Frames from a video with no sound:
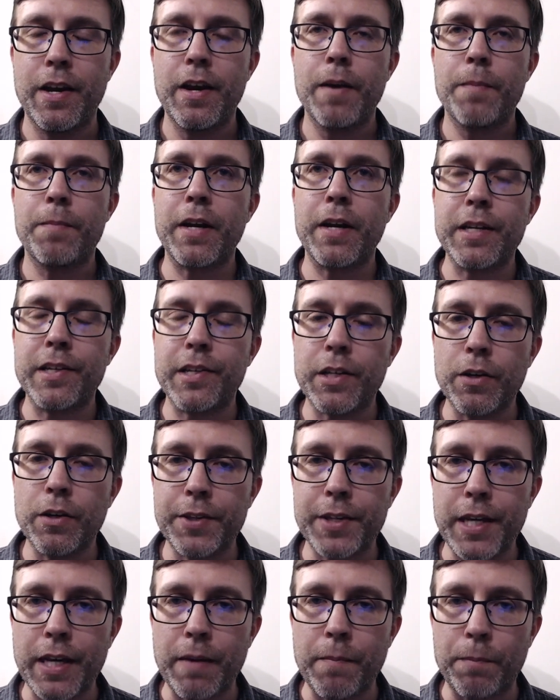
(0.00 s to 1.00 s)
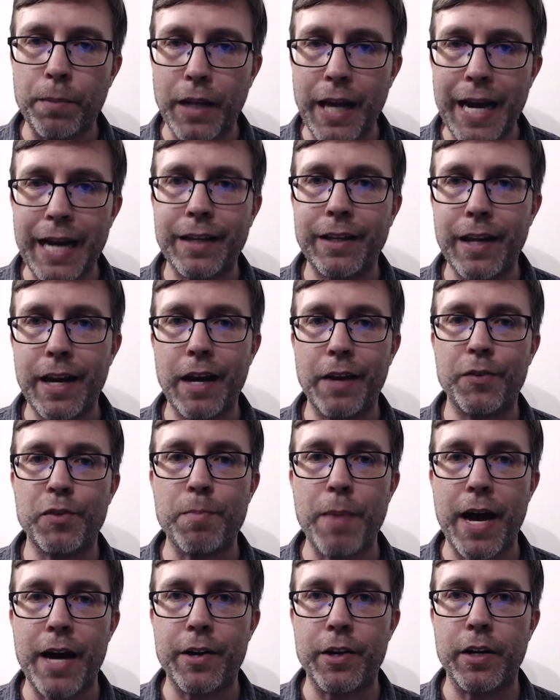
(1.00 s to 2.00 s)
But I still think Black Lives
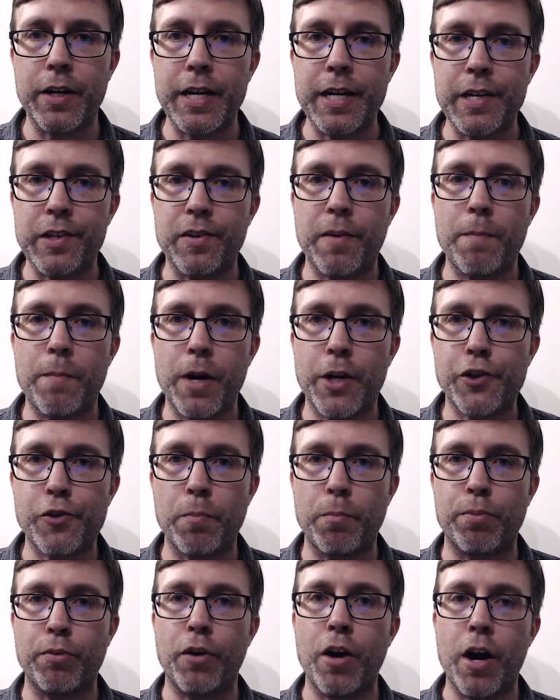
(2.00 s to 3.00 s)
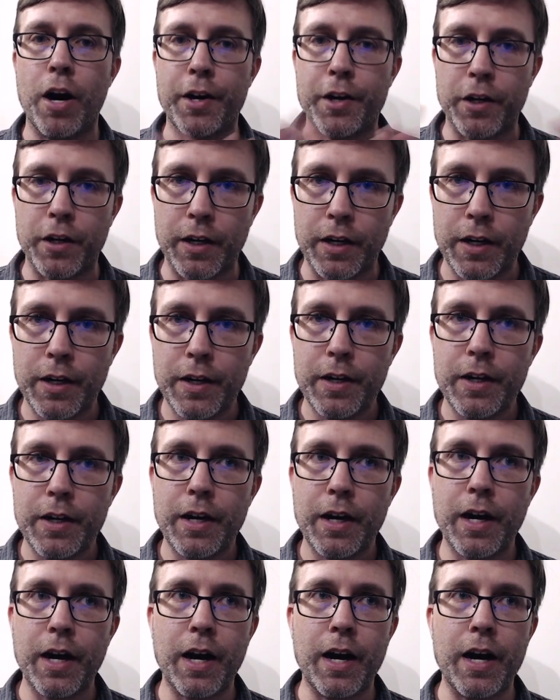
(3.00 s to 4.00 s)
Matter is a much broader
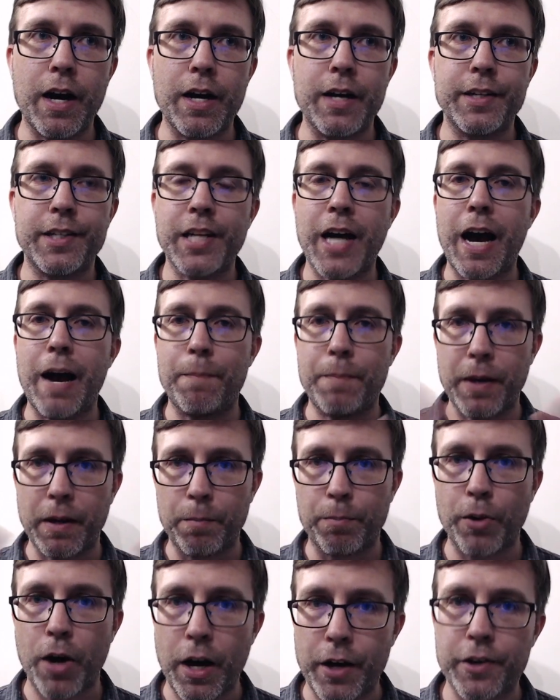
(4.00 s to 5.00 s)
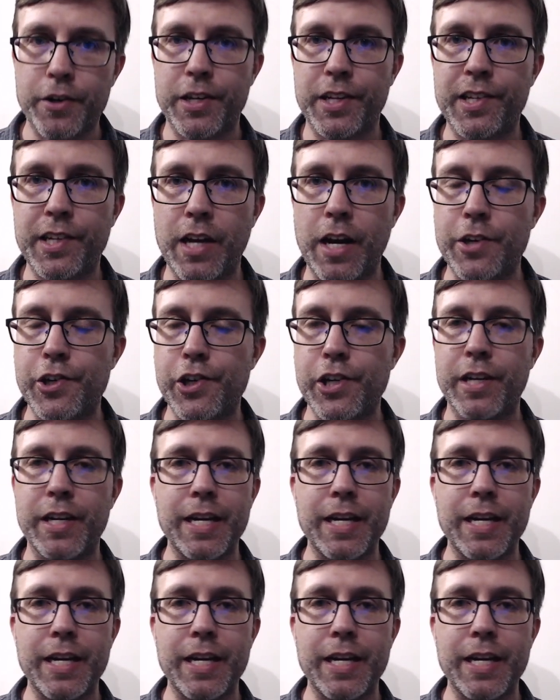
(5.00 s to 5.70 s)
uh, topic, broader discussion.